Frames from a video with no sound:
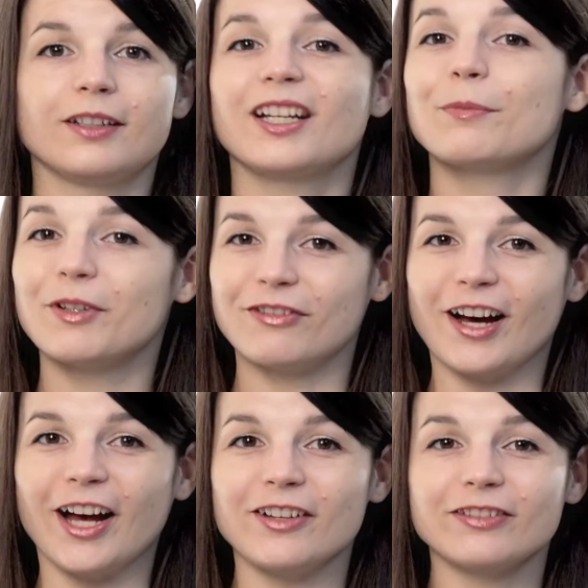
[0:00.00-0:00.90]
Number
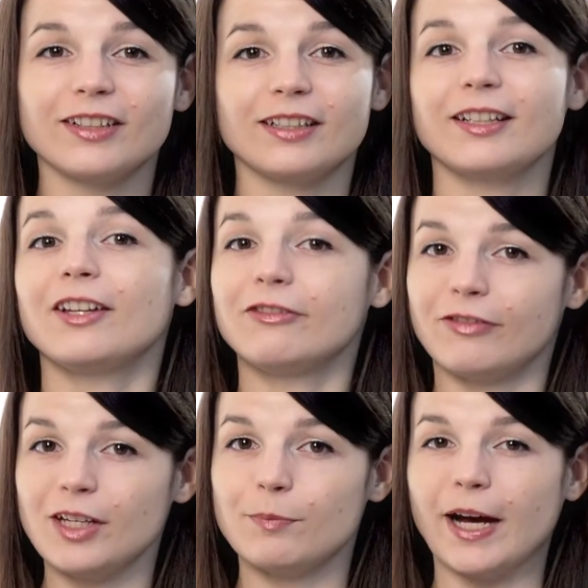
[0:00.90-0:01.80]
5, get
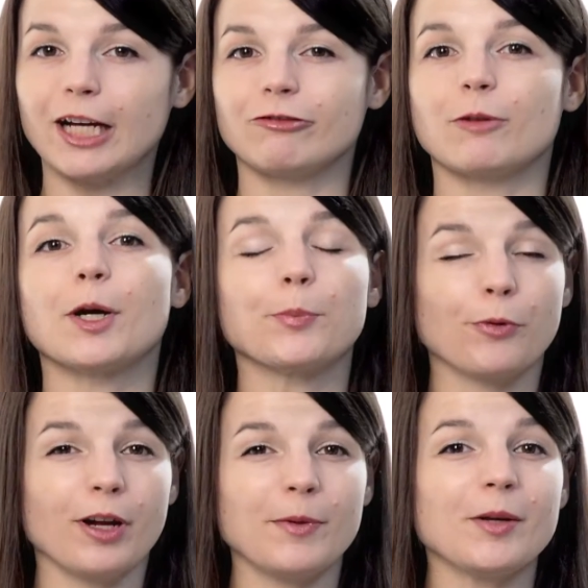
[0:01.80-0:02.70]
feedback from our
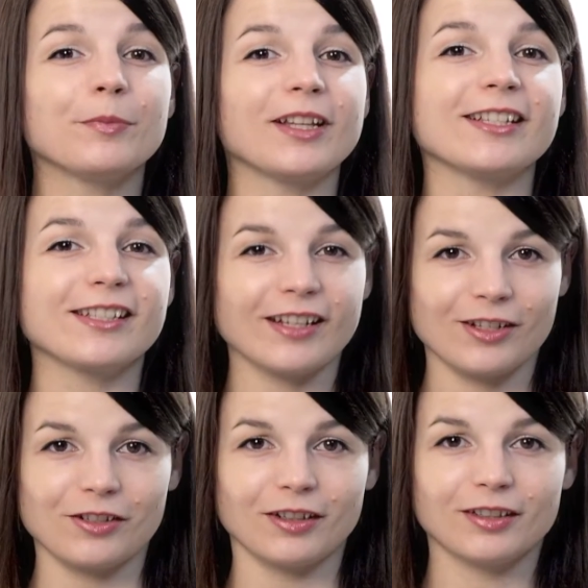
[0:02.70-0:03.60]
Premium Plus teacher.